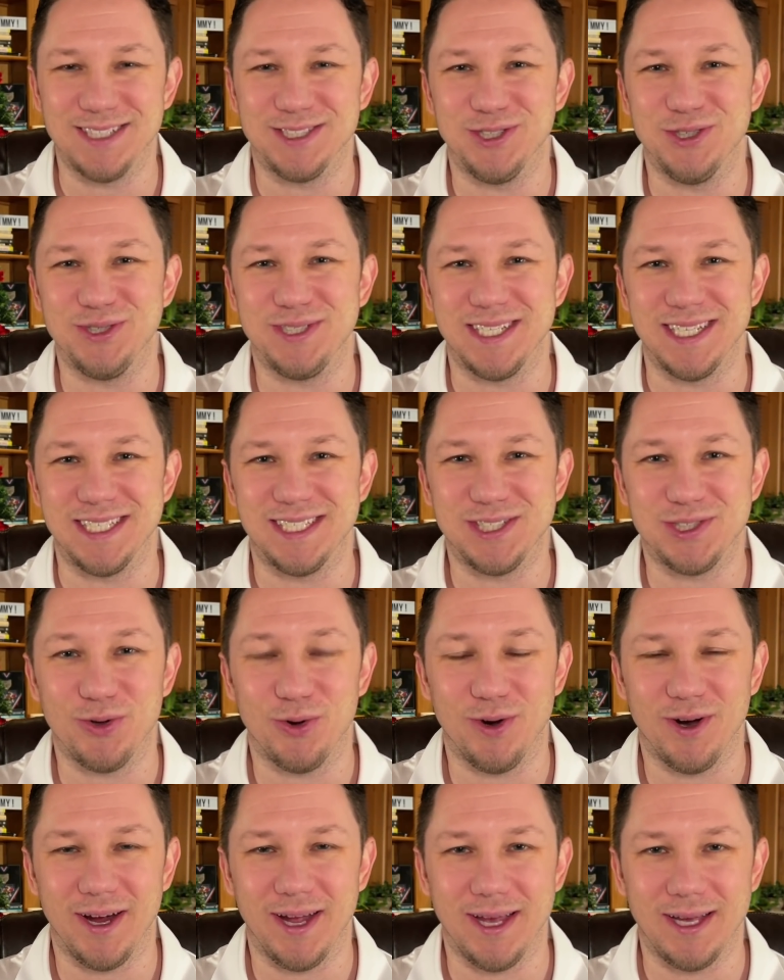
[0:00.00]
juicy
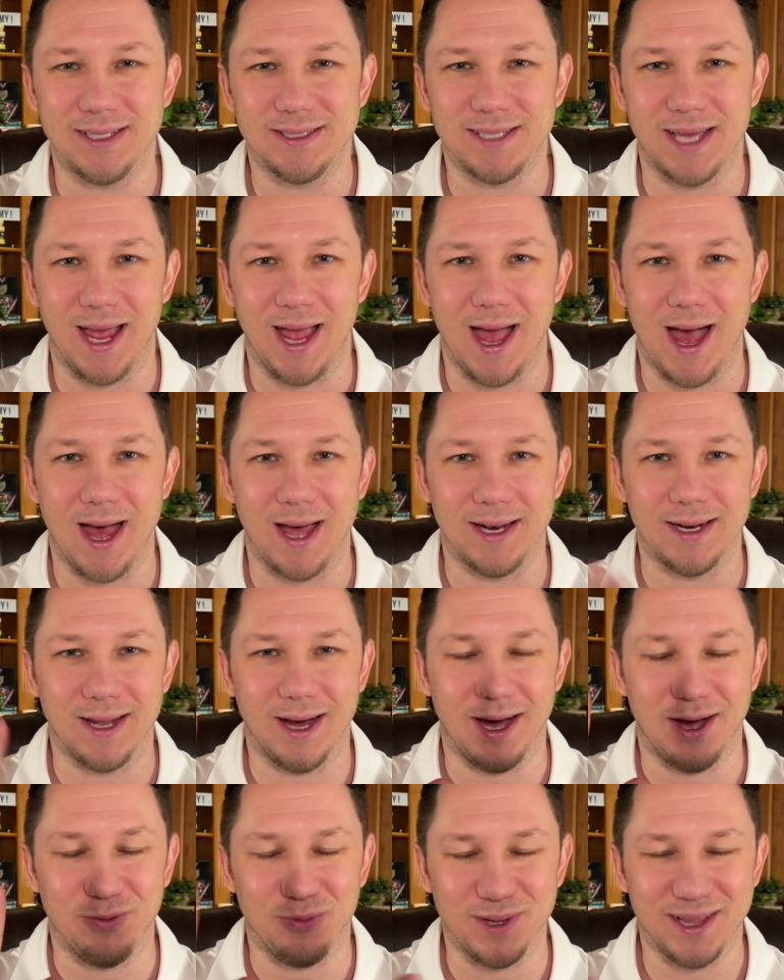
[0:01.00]
stories and
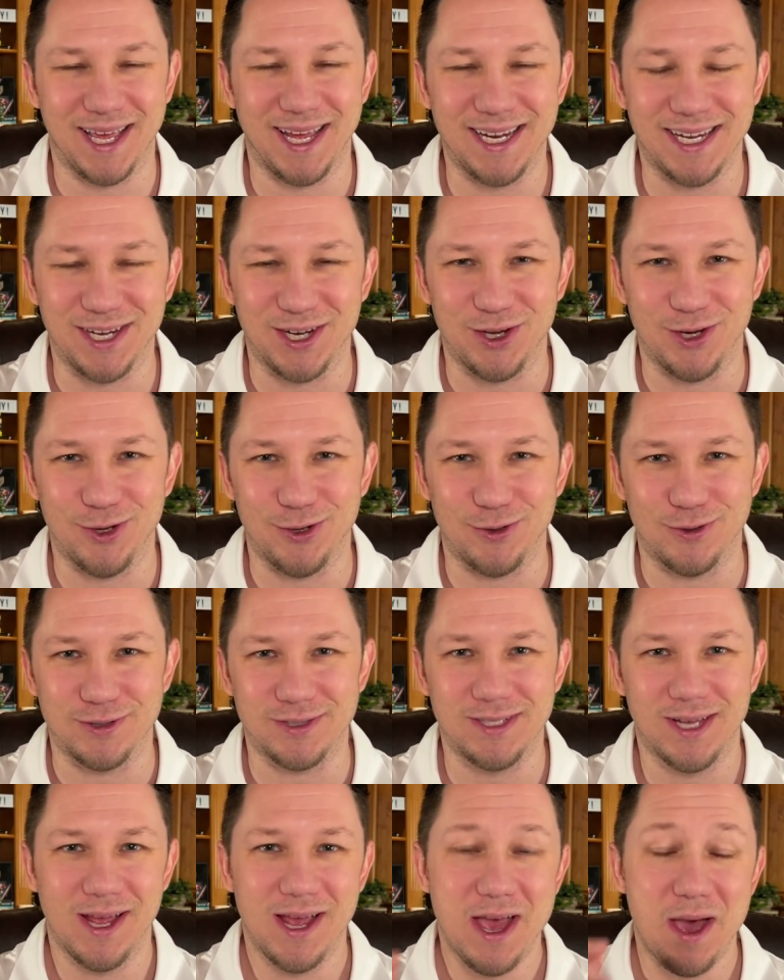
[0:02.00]
related news.